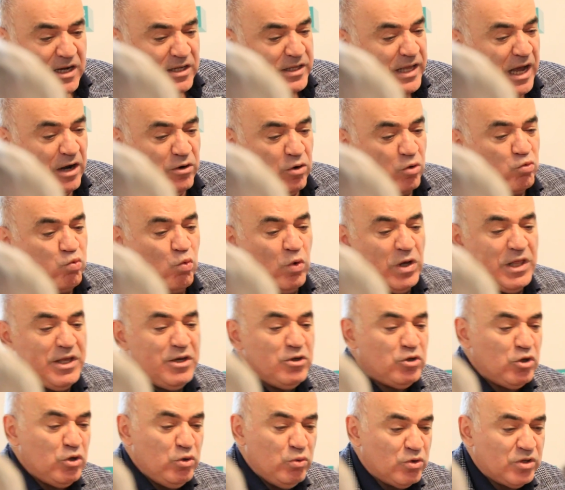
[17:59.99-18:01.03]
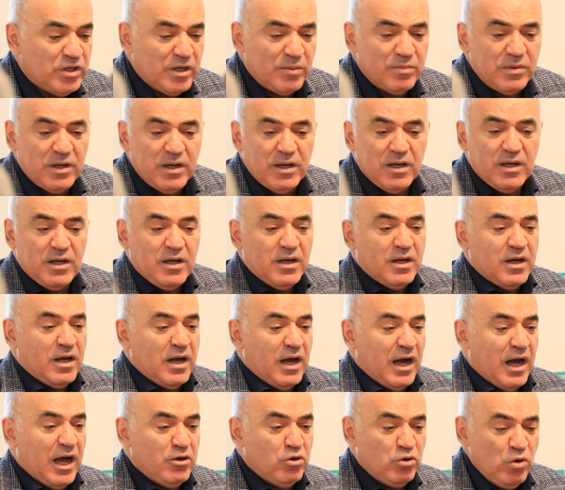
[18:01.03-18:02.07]
they are not willing to use them.
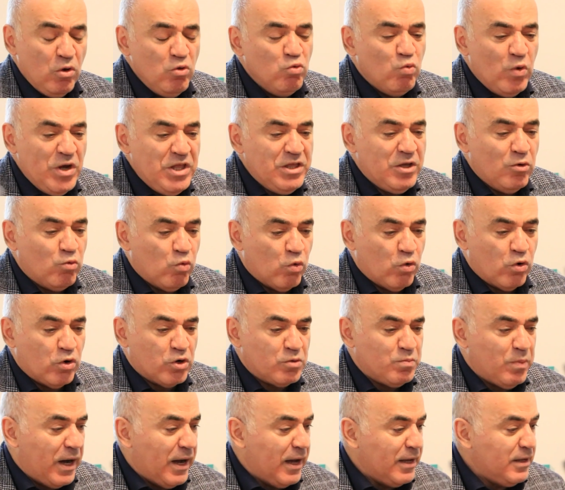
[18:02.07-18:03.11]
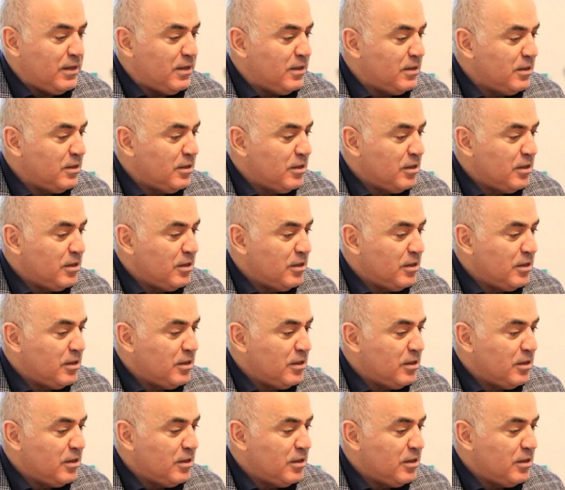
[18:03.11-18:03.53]
You don't win the war by